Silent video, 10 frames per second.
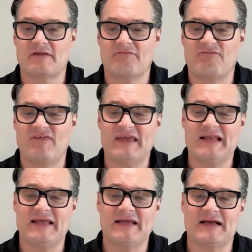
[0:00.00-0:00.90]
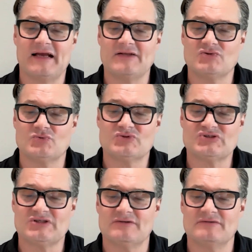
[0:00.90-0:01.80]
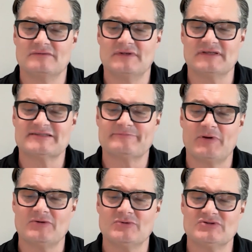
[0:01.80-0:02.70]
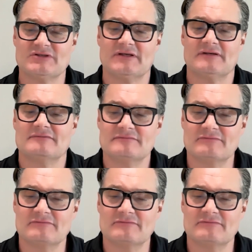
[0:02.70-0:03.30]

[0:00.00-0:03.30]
feeling and also exposure